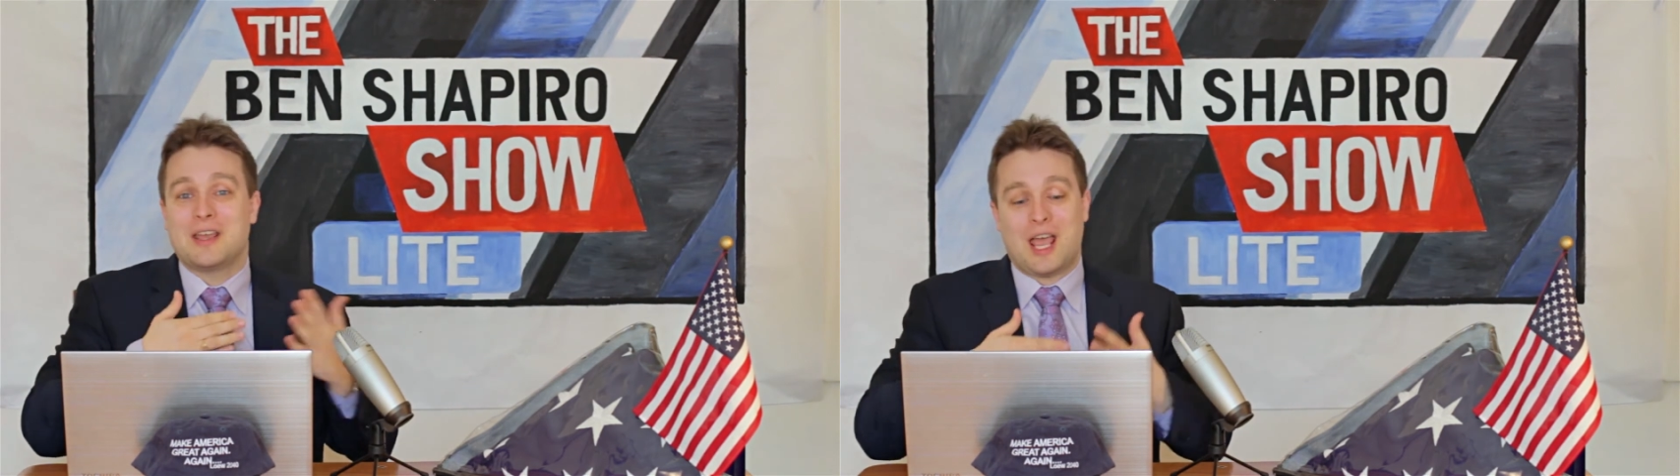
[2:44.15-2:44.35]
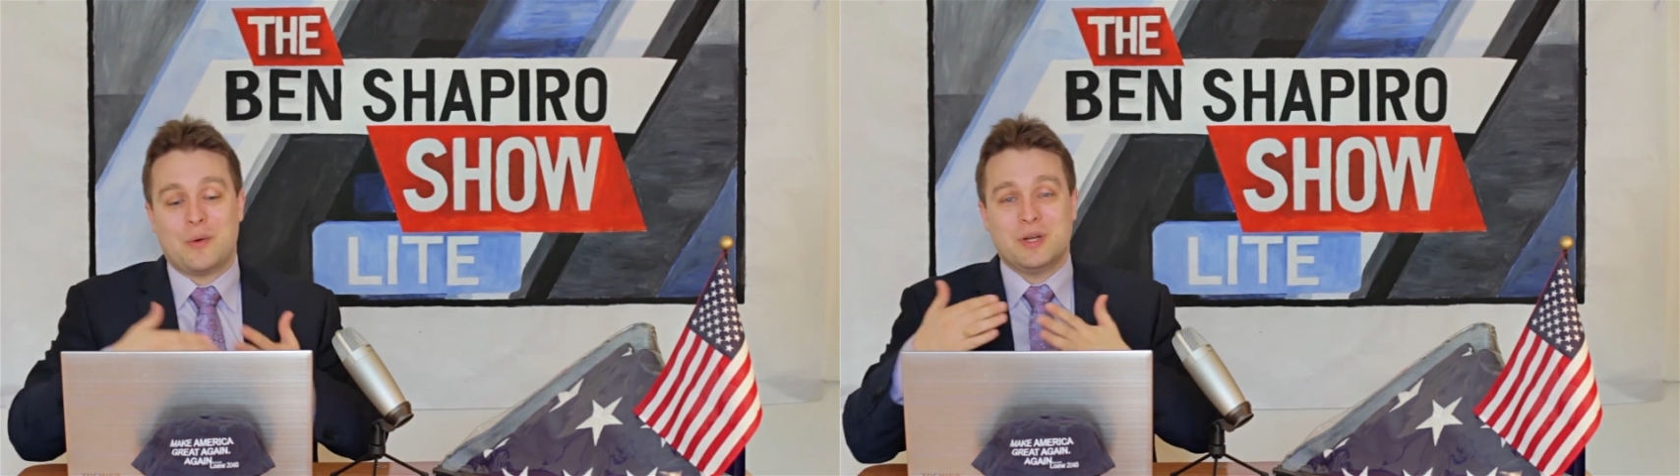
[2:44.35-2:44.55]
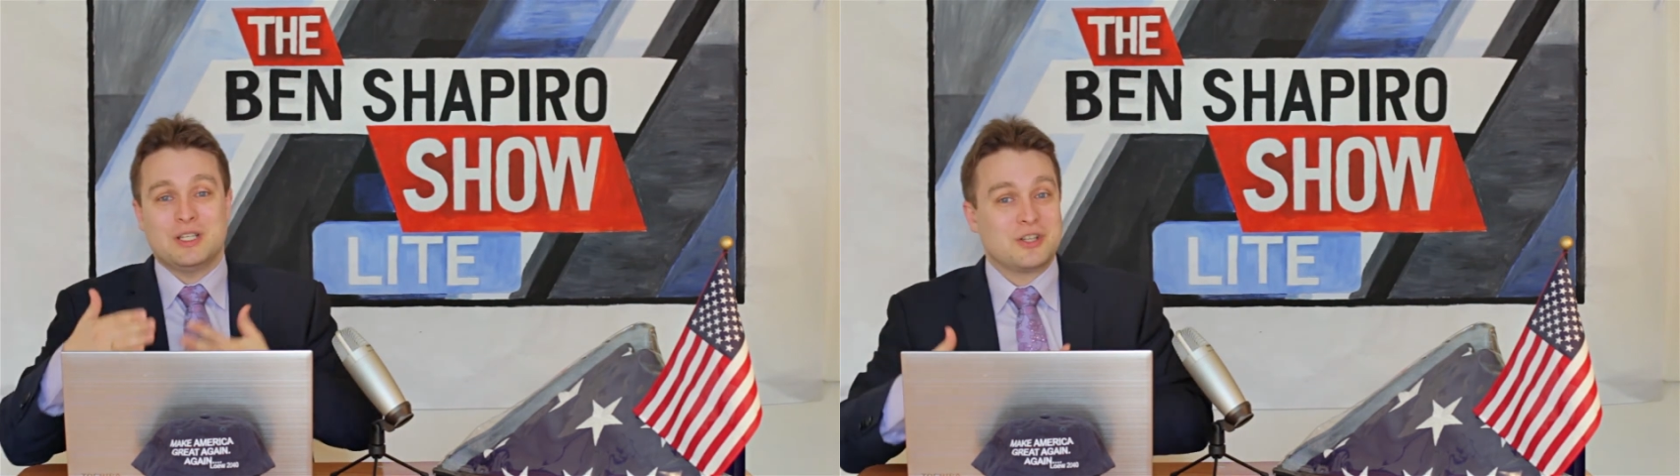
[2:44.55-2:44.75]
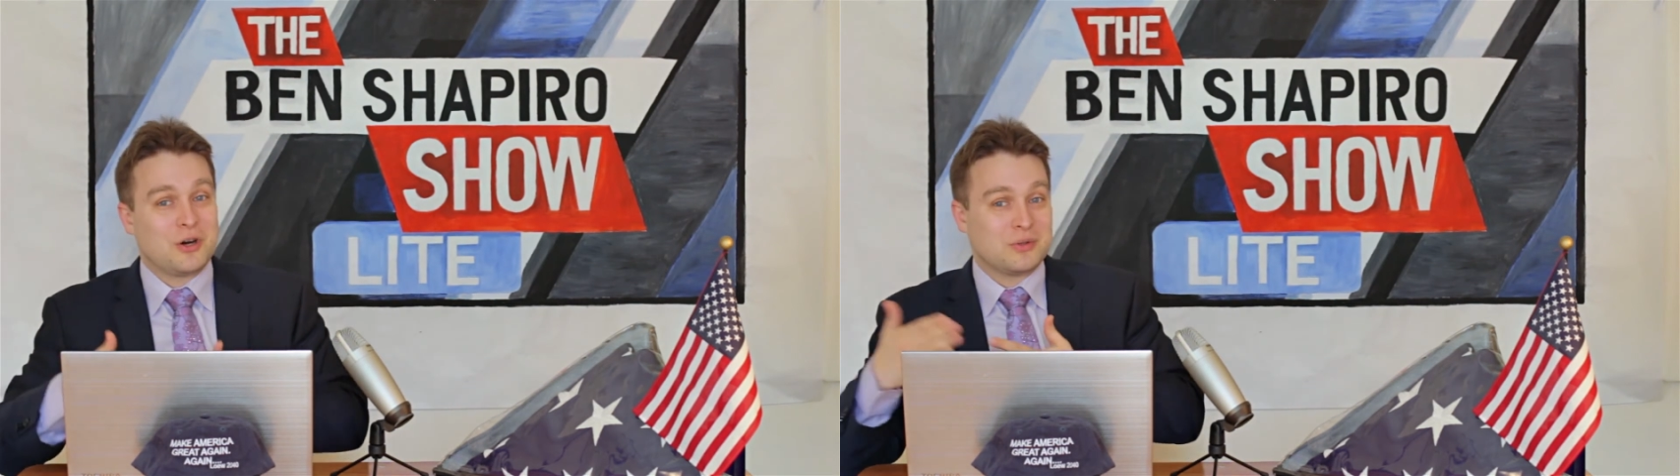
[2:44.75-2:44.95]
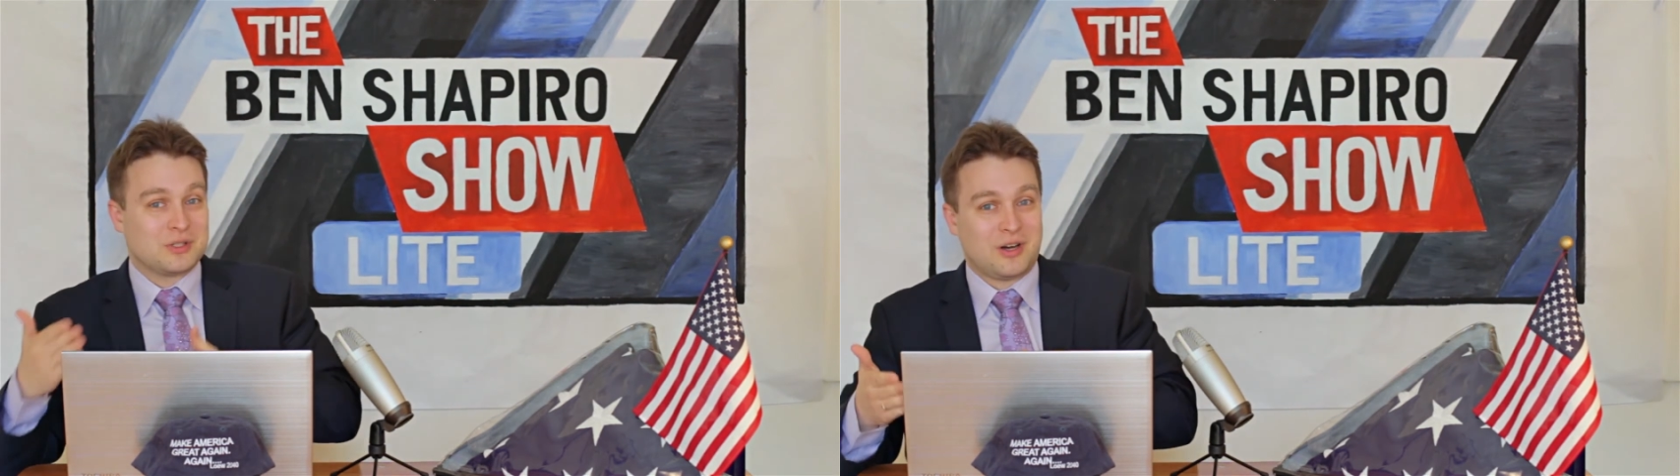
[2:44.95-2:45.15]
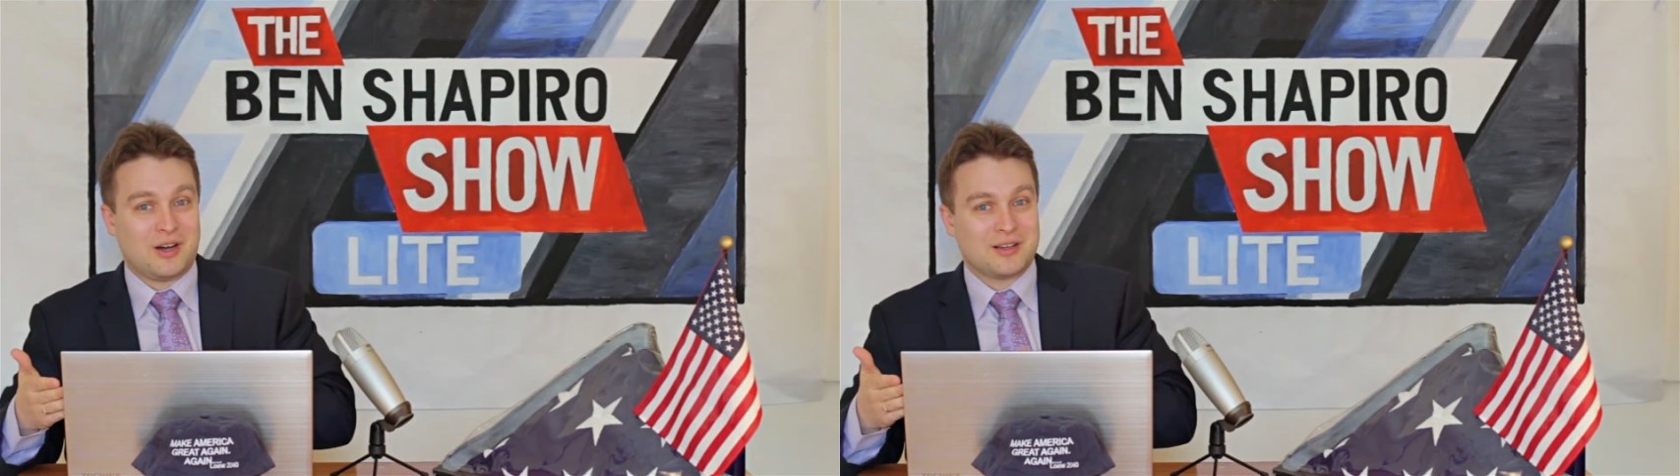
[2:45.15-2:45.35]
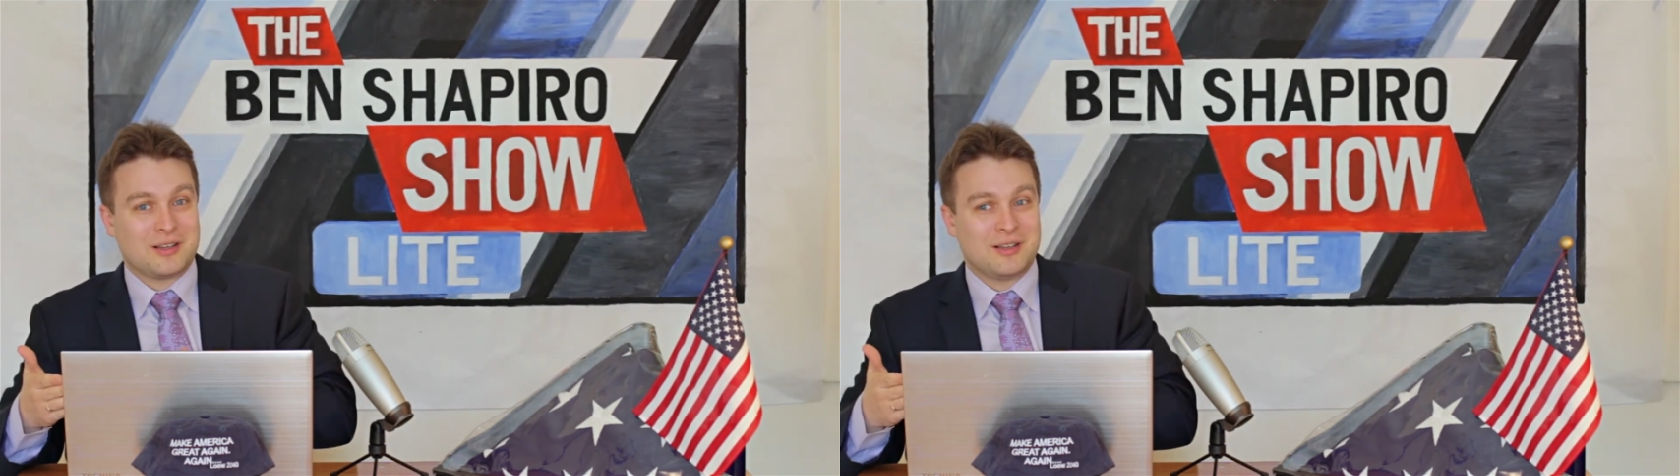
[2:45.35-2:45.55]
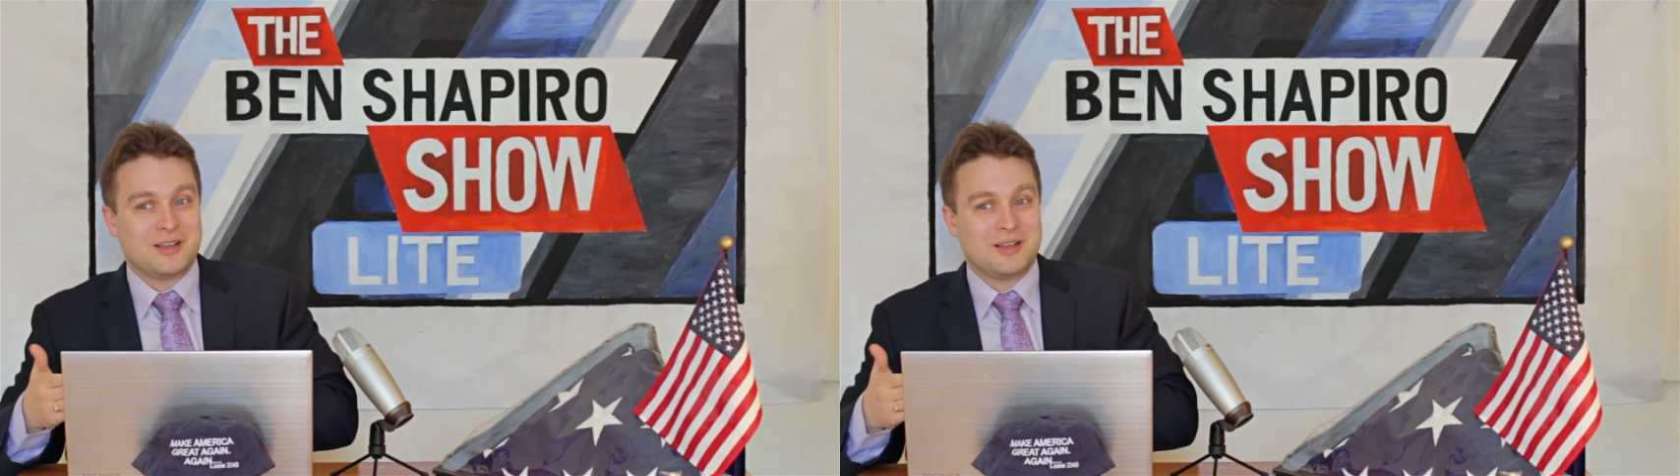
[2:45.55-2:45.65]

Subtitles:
and we don't talk